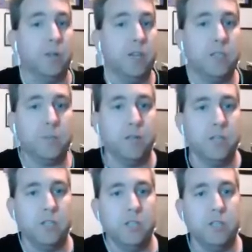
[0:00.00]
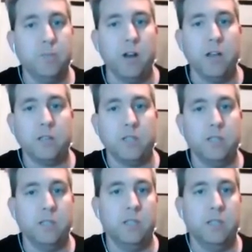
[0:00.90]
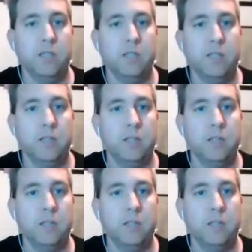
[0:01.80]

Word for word: please. Please list the products. Okay,